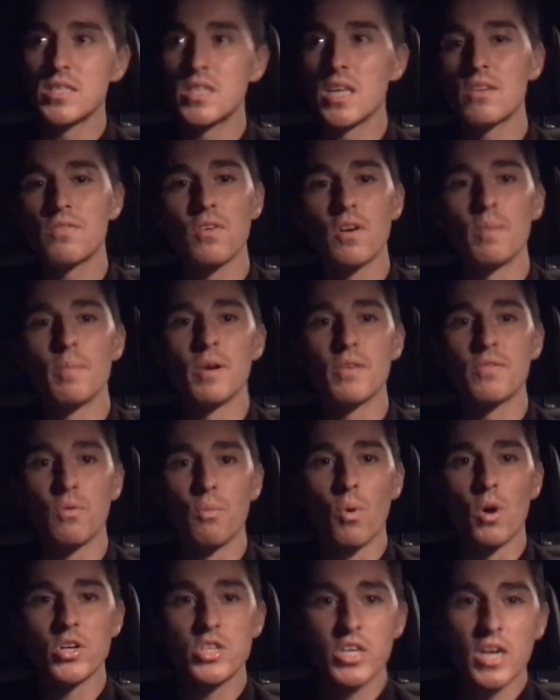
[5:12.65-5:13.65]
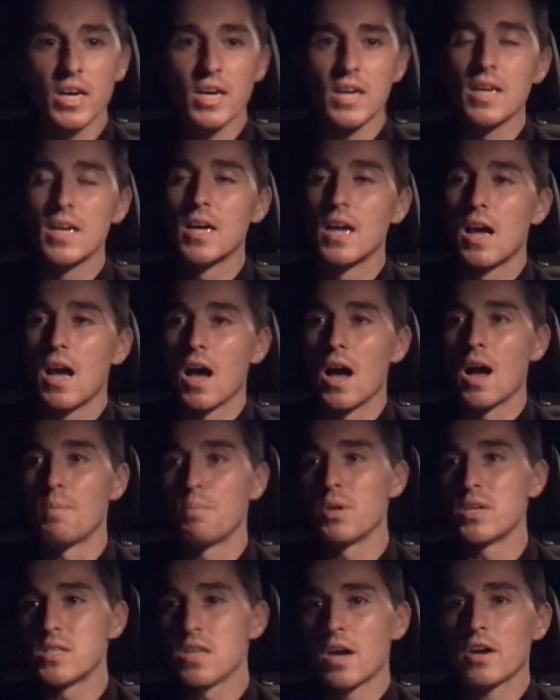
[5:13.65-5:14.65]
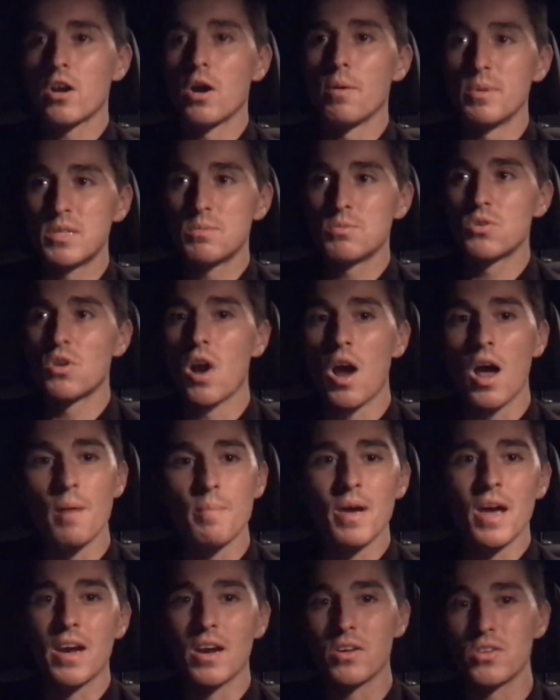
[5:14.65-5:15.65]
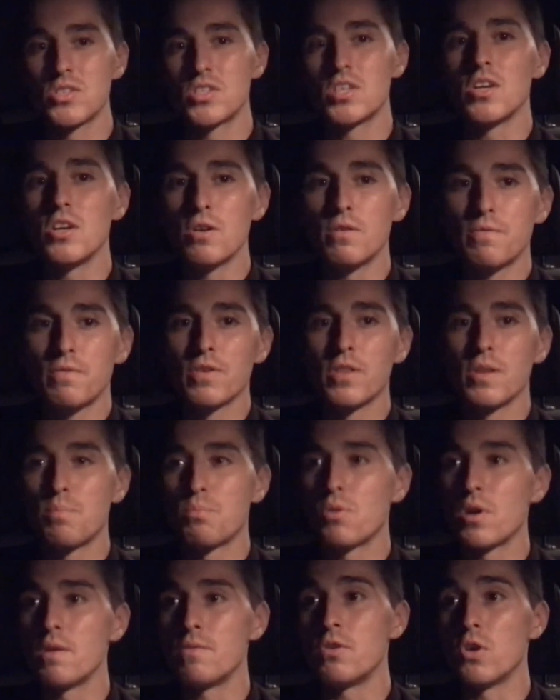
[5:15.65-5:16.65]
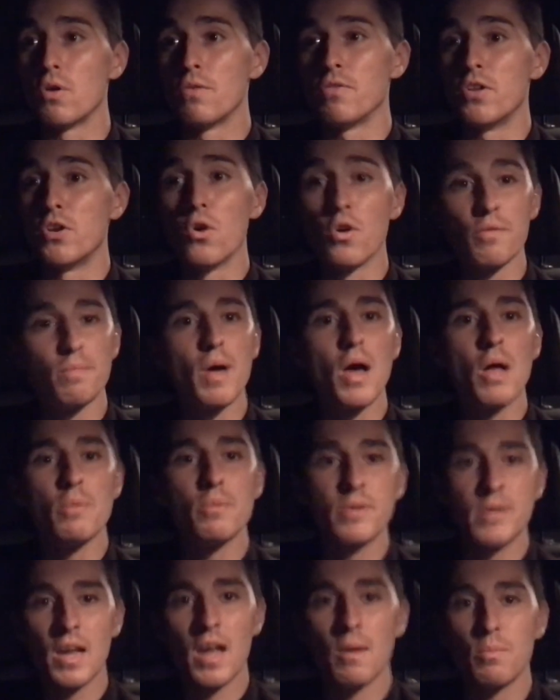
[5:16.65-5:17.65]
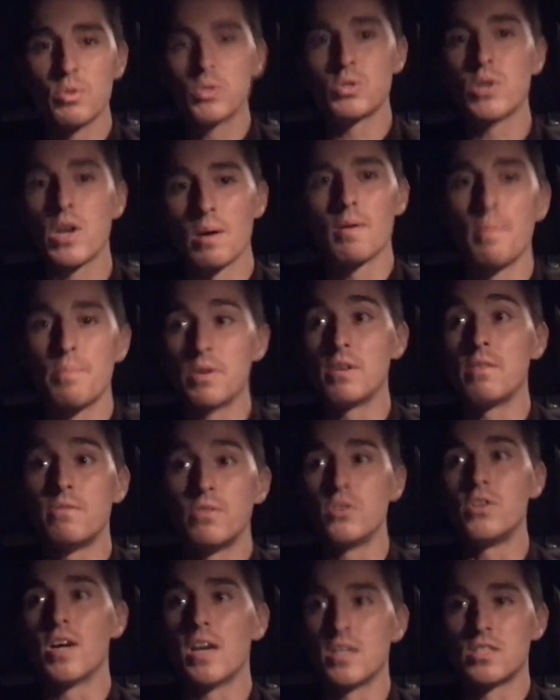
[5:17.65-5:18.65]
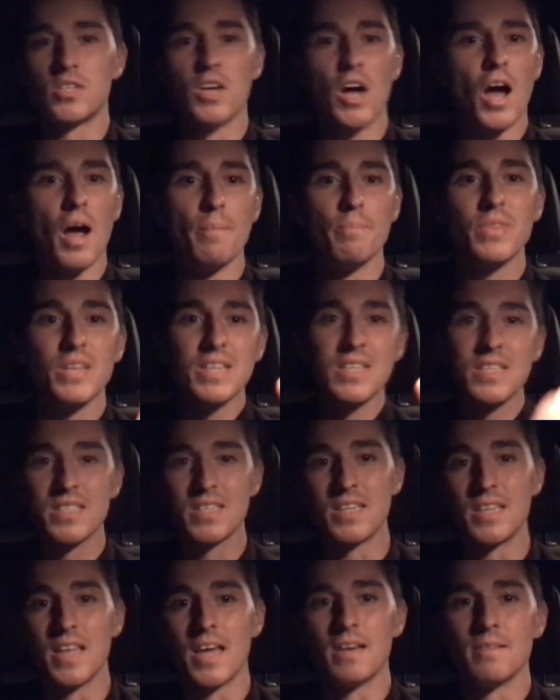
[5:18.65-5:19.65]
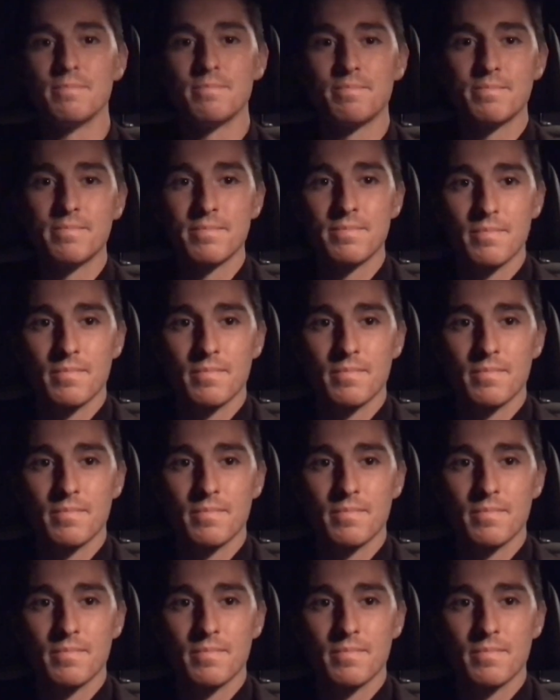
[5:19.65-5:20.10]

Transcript: Thanks very much for watching. Please like, comment, subscribe, and I'll see you for the preview of the North Melbourne game, which will come up in a few days' time. See you then.